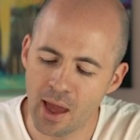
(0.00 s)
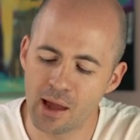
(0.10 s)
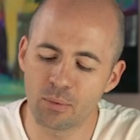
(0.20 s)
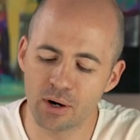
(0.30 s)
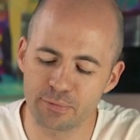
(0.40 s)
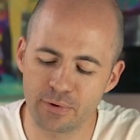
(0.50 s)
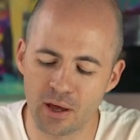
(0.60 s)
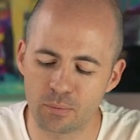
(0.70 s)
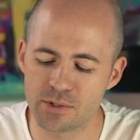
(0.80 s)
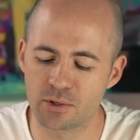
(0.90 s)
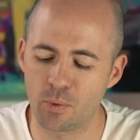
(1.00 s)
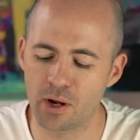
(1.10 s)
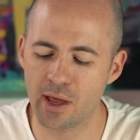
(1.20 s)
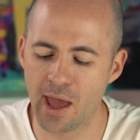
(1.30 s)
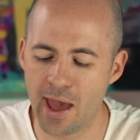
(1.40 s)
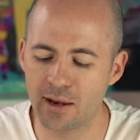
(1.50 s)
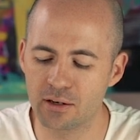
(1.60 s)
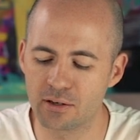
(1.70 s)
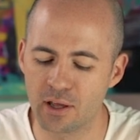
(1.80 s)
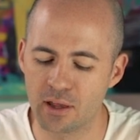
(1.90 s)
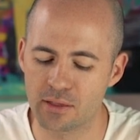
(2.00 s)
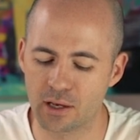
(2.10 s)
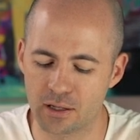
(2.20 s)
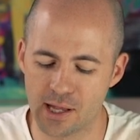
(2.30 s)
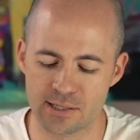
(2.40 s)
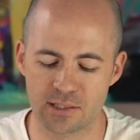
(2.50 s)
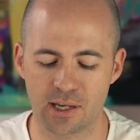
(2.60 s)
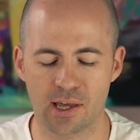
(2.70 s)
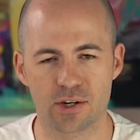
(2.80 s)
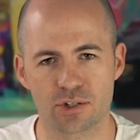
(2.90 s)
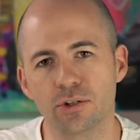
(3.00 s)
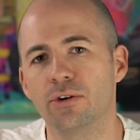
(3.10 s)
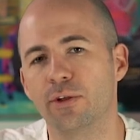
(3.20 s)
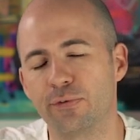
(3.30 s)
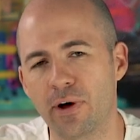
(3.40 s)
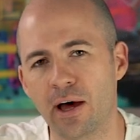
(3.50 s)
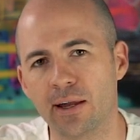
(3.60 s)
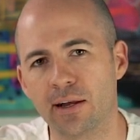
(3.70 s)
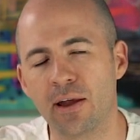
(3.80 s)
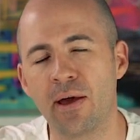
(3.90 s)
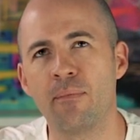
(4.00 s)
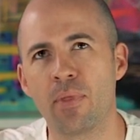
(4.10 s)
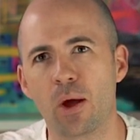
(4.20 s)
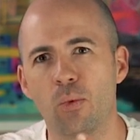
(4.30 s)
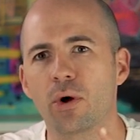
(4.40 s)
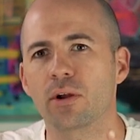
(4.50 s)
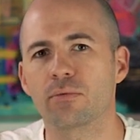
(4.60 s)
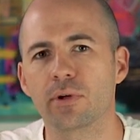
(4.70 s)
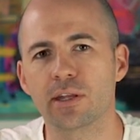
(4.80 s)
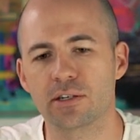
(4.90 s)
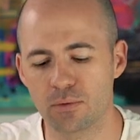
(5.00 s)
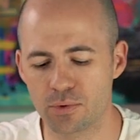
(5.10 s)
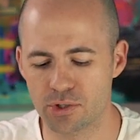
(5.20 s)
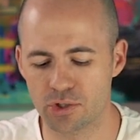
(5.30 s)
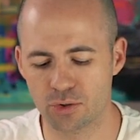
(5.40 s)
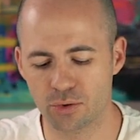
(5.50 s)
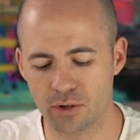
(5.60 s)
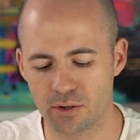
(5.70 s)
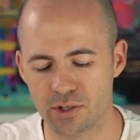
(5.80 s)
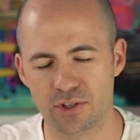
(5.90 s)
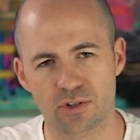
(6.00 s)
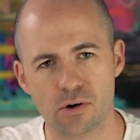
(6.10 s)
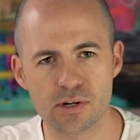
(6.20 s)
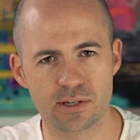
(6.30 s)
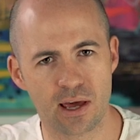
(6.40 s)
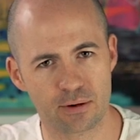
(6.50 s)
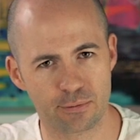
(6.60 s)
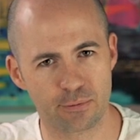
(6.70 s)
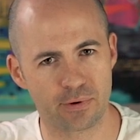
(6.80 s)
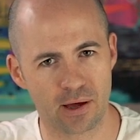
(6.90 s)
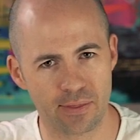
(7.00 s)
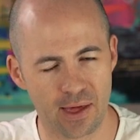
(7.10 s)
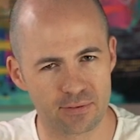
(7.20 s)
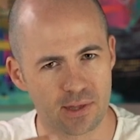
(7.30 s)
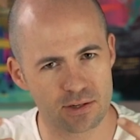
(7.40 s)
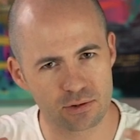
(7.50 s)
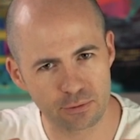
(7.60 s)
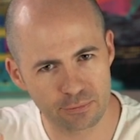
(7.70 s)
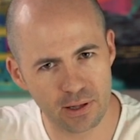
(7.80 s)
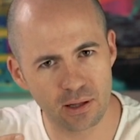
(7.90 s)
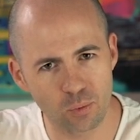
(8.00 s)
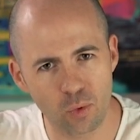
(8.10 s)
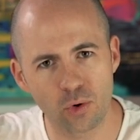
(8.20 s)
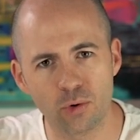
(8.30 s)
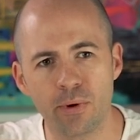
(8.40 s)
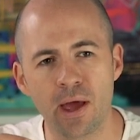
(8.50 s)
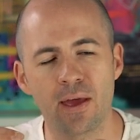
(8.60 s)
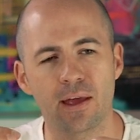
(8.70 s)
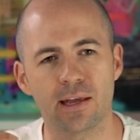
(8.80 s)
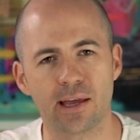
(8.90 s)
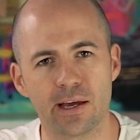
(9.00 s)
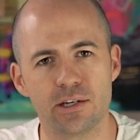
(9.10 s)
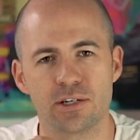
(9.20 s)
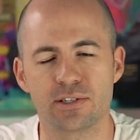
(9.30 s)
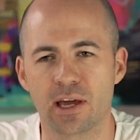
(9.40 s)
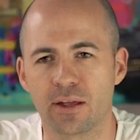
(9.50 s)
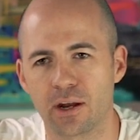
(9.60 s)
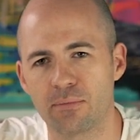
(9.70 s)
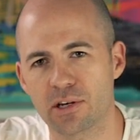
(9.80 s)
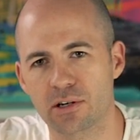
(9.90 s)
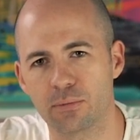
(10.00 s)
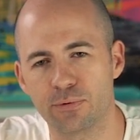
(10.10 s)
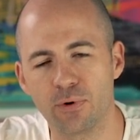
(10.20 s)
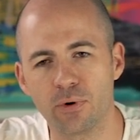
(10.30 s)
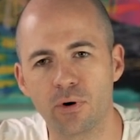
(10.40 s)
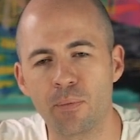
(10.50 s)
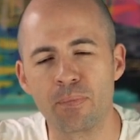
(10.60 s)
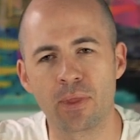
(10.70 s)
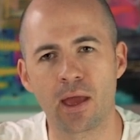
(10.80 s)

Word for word: And what I found was that when I added the classic to the fun, what it really did was it took the stock sound of the fun, that, that sort of fairly warm, engaging sound that I mentioned before,